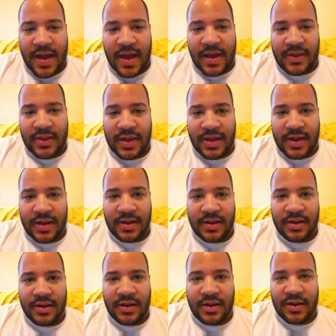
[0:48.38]
and
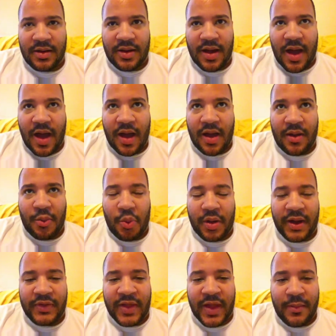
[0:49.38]
then we'll
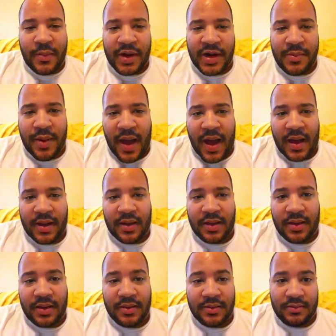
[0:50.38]
get that money
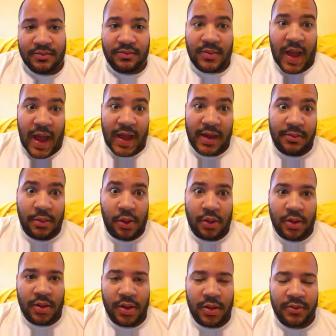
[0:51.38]
back and
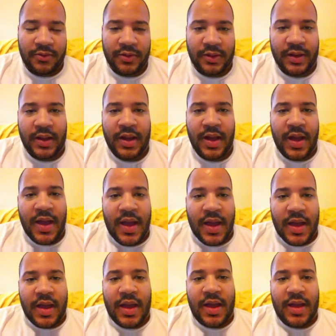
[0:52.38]
more, hopefully,
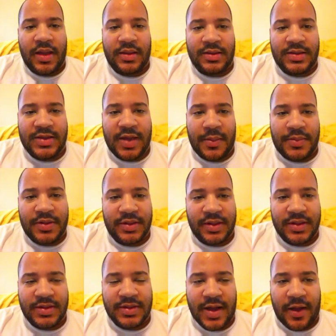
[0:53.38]
in
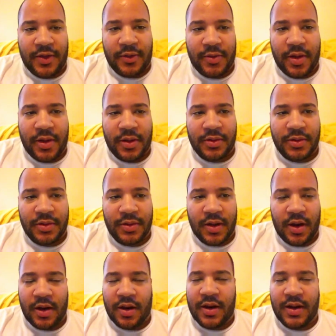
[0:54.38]
subsidies down the road
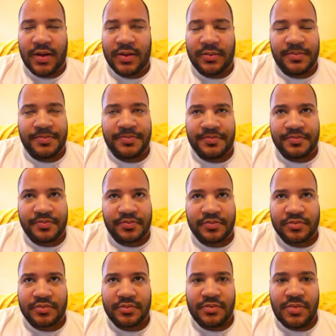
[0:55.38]
or in
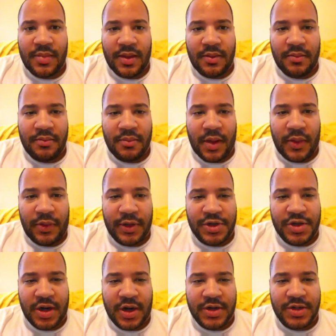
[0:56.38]
monthly
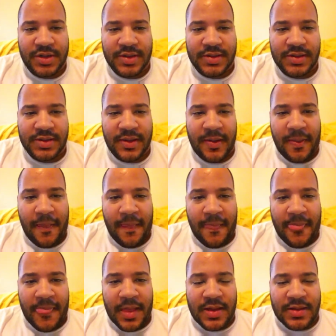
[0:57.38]
charges.
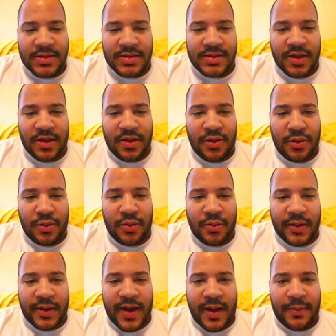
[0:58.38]
So
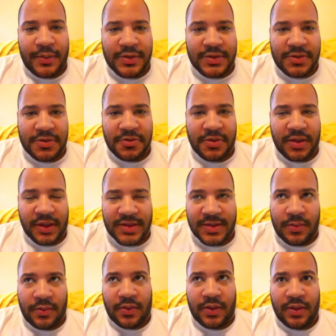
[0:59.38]
what Apple's doing is
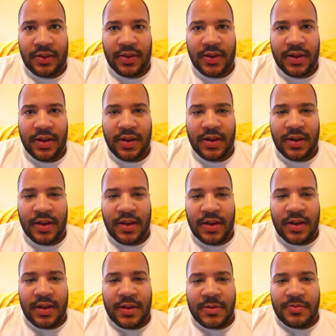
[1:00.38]
something that
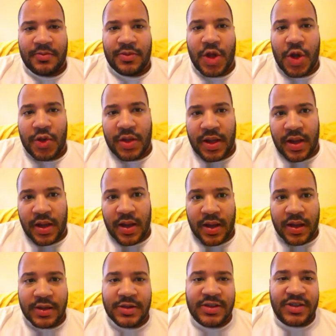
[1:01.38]

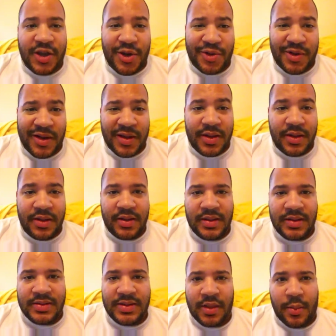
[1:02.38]
Nokia,
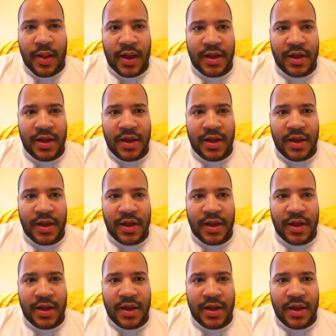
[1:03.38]
Sony, some